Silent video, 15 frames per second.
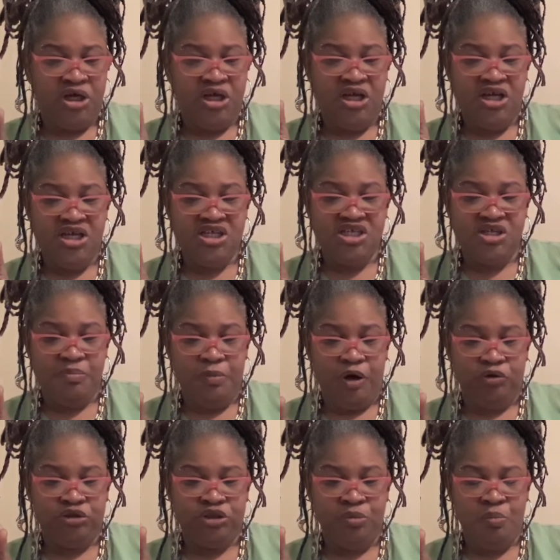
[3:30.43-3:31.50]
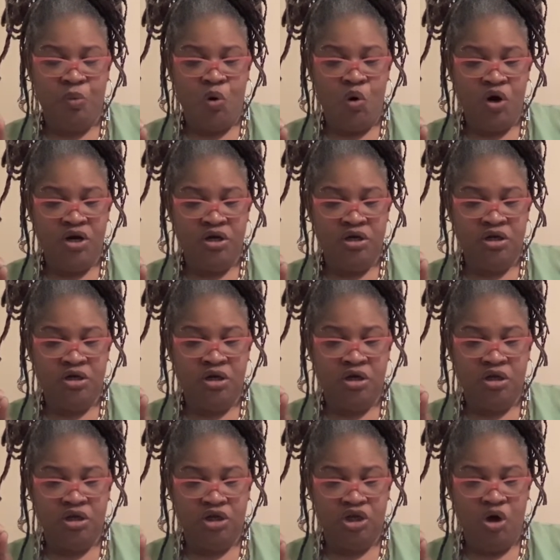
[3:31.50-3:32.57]
He is the most important
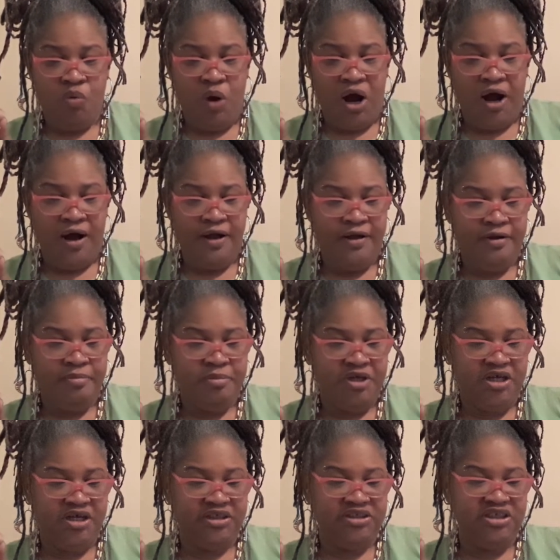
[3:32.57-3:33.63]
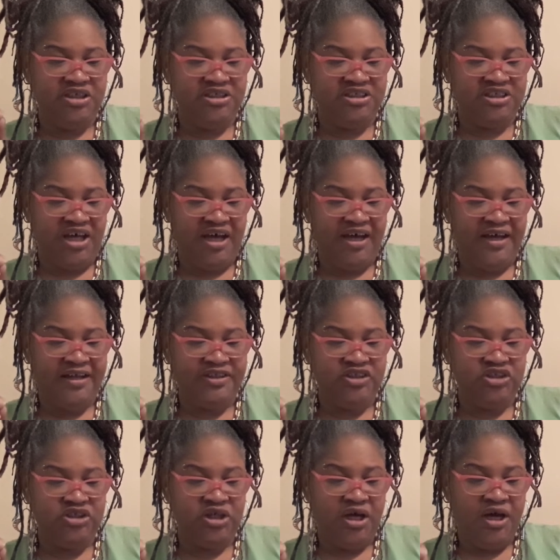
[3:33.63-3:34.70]
Loa because he
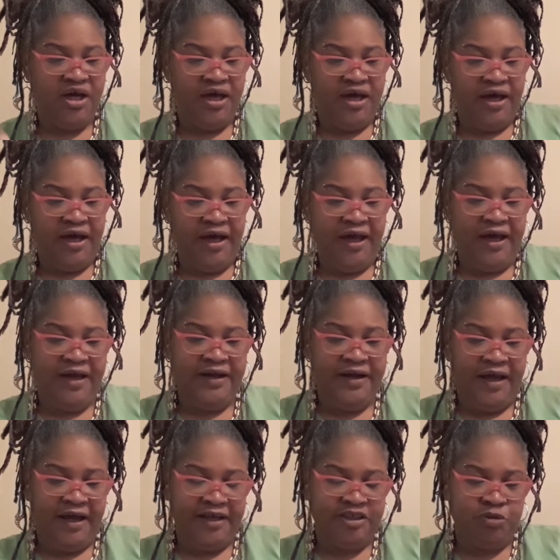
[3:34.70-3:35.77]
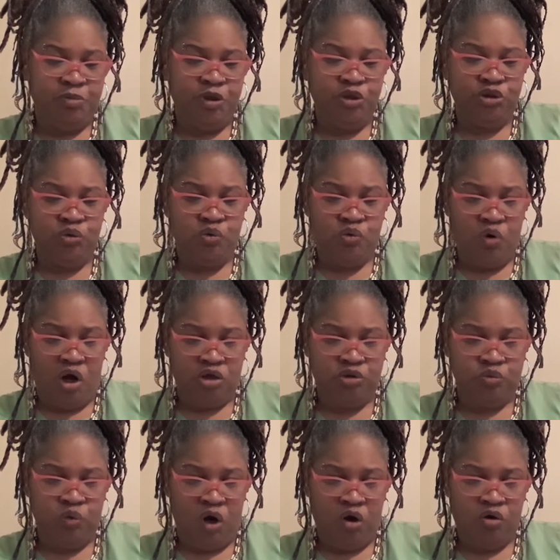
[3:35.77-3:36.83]
stands at a spiritual
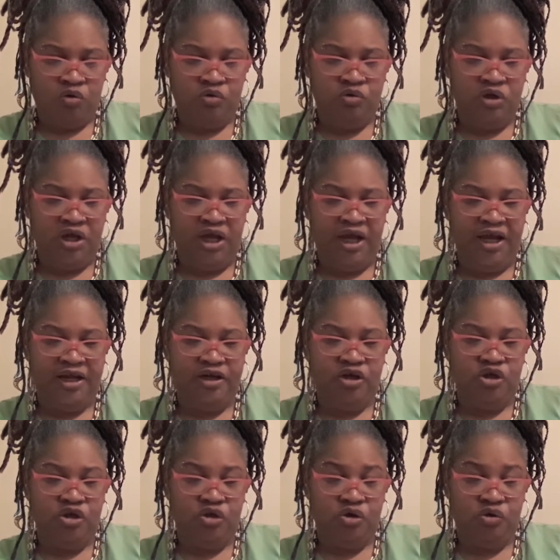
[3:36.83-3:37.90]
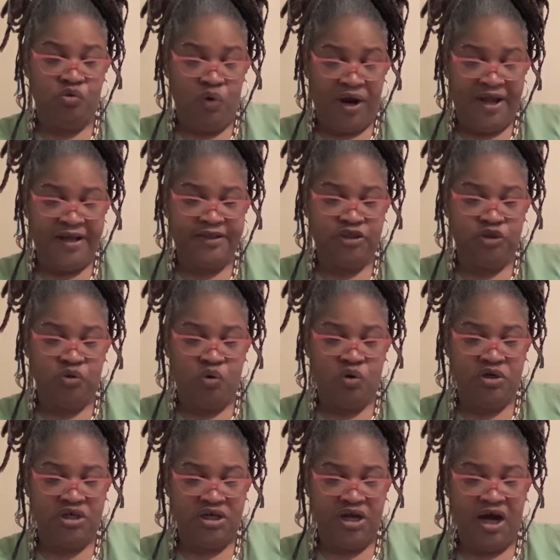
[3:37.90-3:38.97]
crossroad and grants or
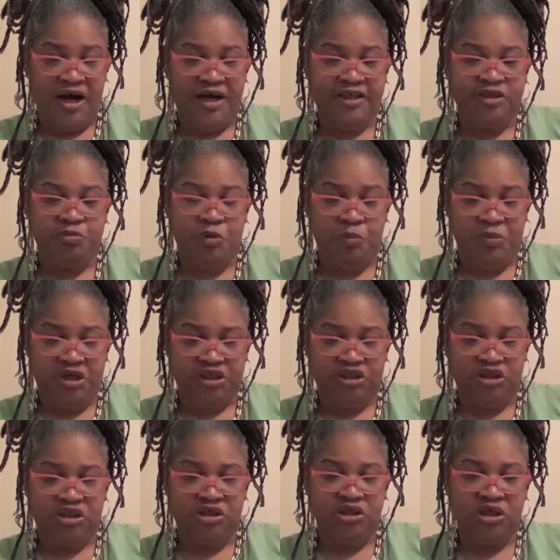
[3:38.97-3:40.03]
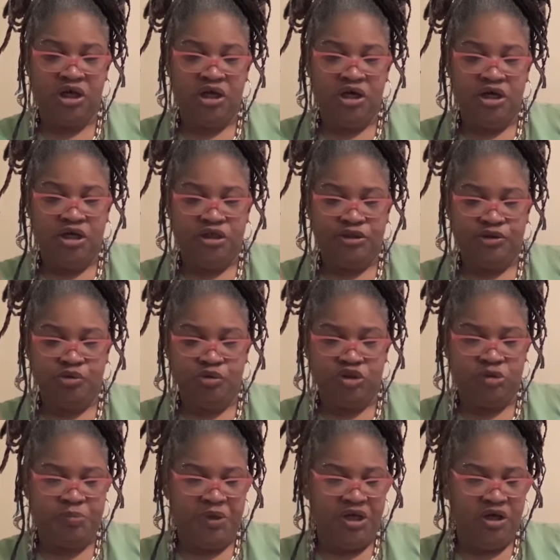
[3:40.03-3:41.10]
denies permission to
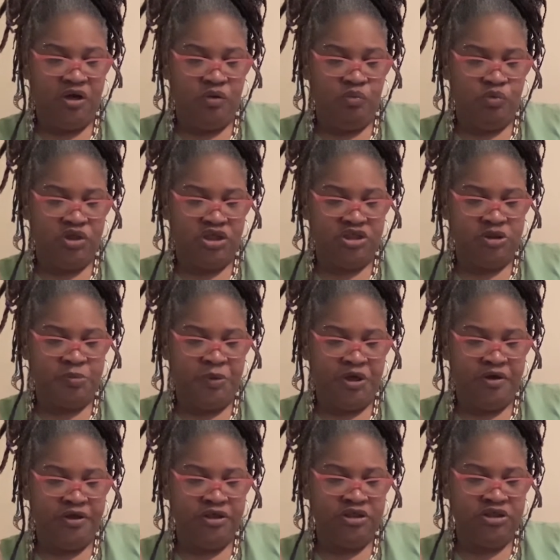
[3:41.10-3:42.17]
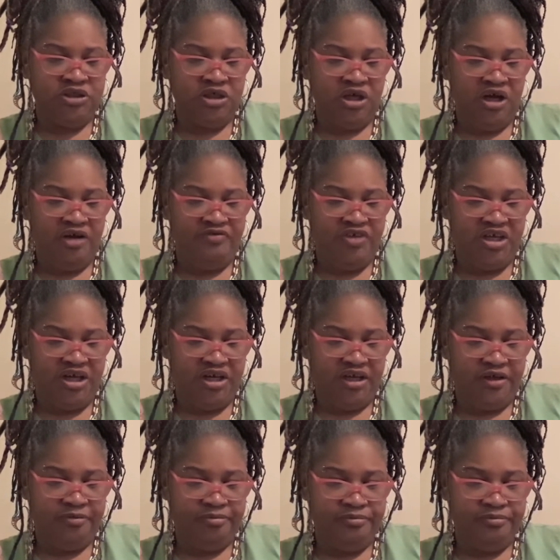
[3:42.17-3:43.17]
speak with the spirits of Guinea.